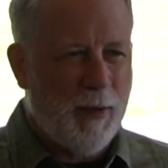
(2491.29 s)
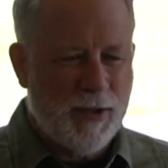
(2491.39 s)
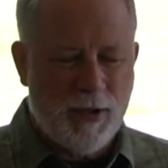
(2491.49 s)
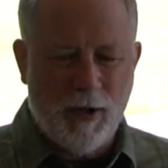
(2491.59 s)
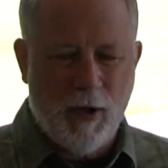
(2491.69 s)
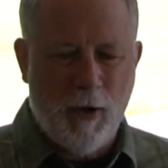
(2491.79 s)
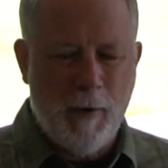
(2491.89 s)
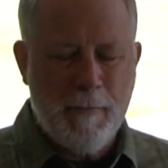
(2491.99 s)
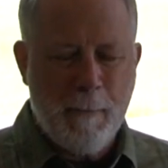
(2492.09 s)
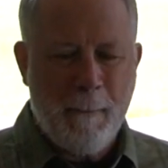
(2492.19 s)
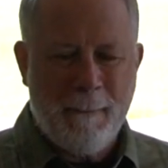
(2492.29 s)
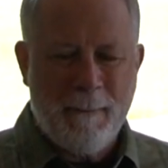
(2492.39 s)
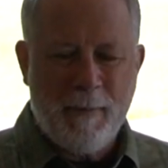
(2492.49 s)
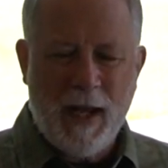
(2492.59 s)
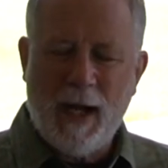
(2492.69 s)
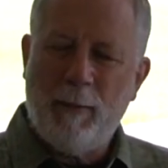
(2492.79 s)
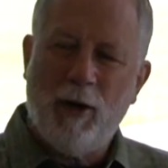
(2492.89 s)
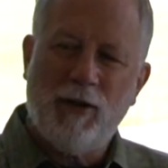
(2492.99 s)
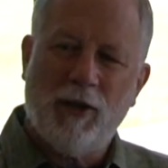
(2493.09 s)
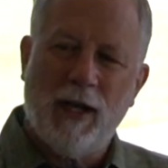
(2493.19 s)
wants you to go. And I'm
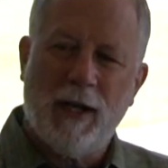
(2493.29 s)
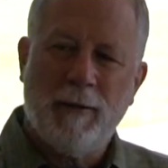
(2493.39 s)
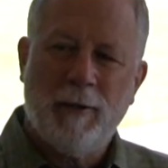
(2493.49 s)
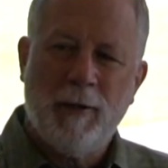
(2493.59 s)
always like,